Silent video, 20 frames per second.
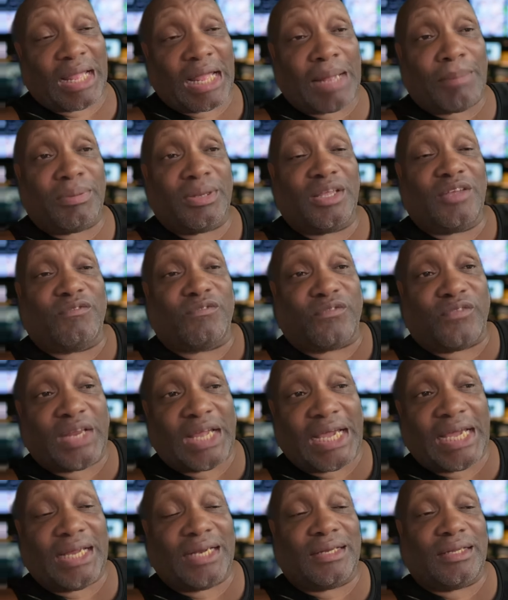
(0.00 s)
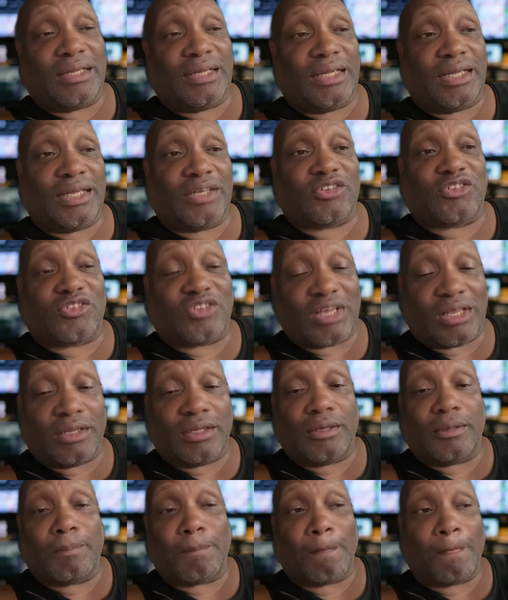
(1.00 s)
I believe Vlad is
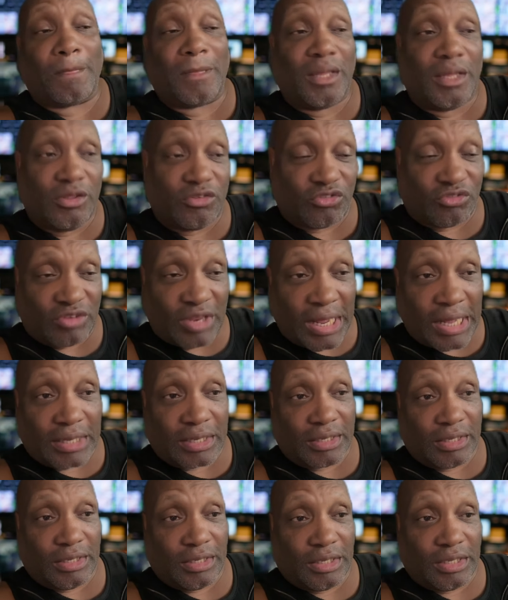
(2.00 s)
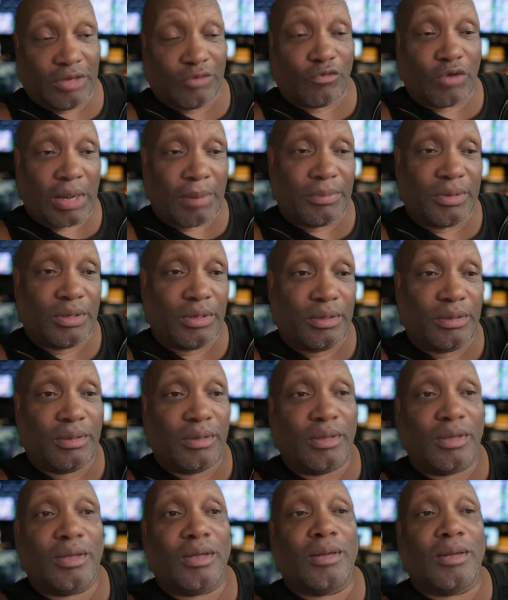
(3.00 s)
selling his stock in Robinhood